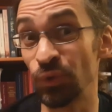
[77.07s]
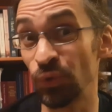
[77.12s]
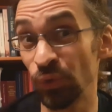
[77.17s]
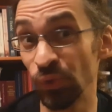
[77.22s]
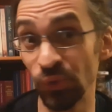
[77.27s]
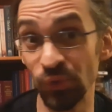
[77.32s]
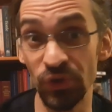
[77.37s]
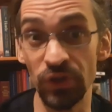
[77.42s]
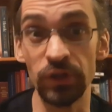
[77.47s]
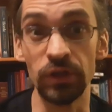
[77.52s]

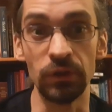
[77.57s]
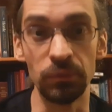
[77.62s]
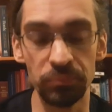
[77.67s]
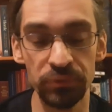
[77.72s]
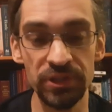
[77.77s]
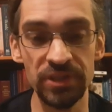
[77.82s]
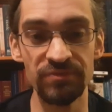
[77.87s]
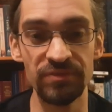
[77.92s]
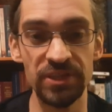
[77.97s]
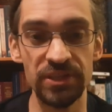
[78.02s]
older
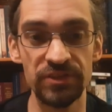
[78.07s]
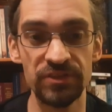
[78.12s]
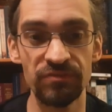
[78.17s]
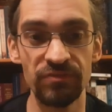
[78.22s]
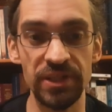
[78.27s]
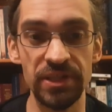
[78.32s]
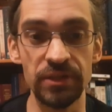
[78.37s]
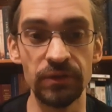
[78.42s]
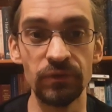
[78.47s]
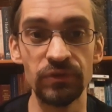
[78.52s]
previous
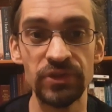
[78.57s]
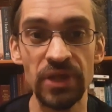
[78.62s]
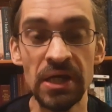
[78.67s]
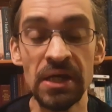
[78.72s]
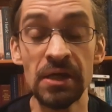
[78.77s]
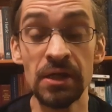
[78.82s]
videos,